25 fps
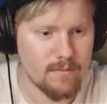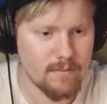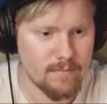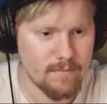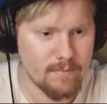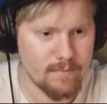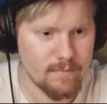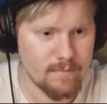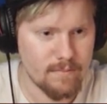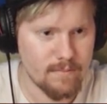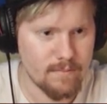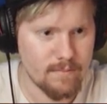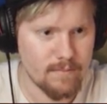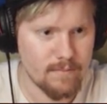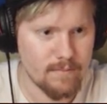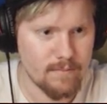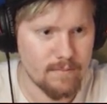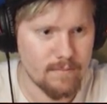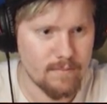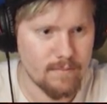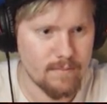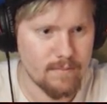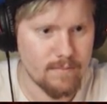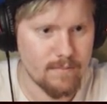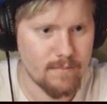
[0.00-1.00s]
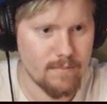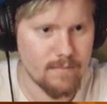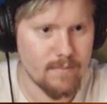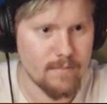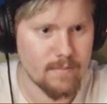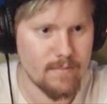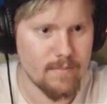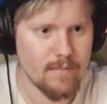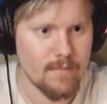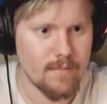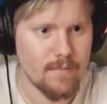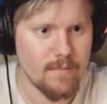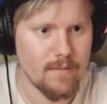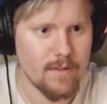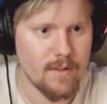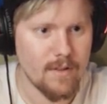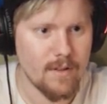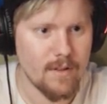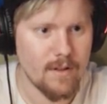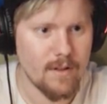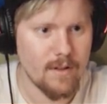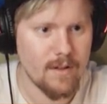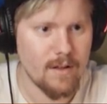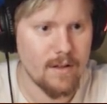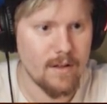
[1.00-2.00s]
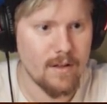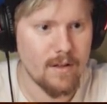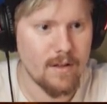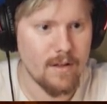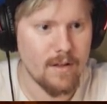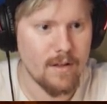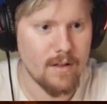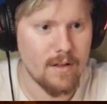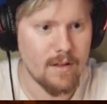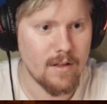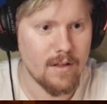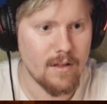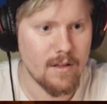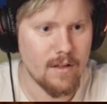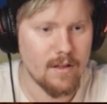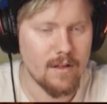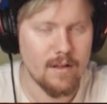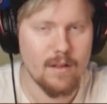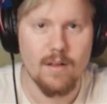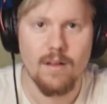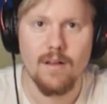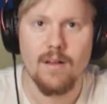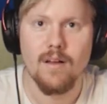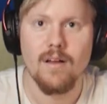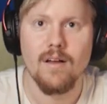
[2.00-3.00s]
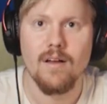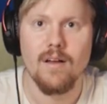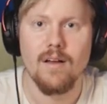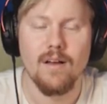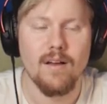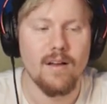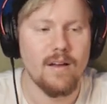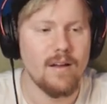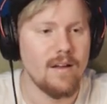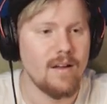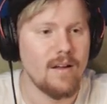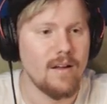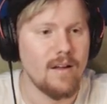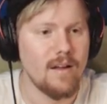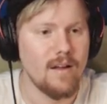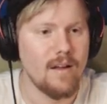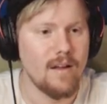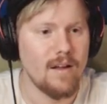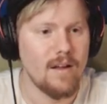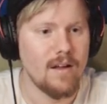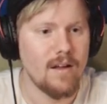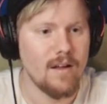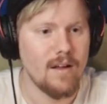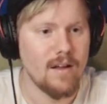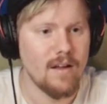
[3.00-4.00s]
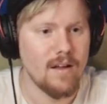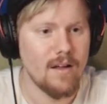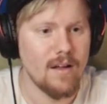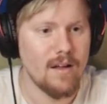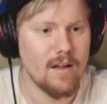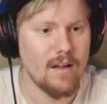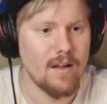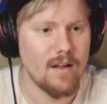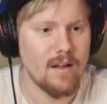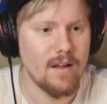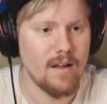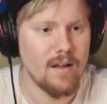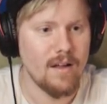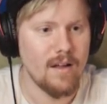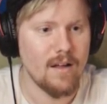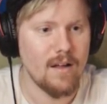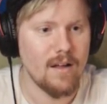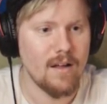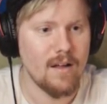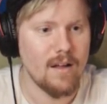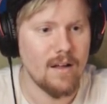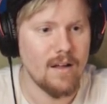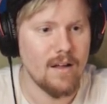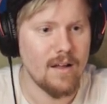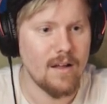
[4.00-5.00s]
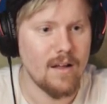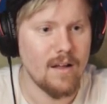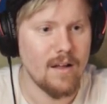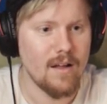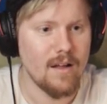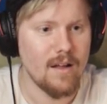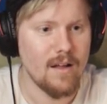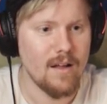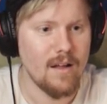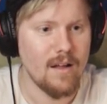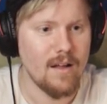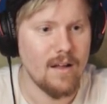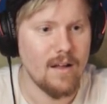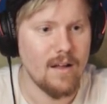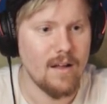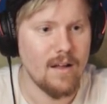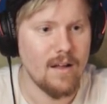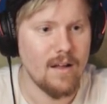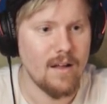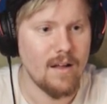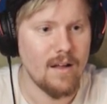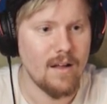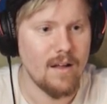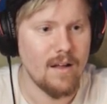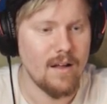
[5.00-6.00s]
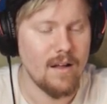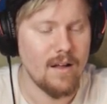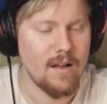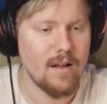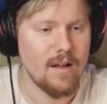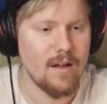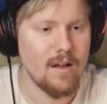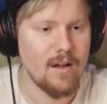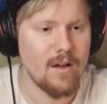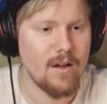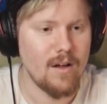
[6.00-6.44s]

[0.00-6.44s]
[no speech]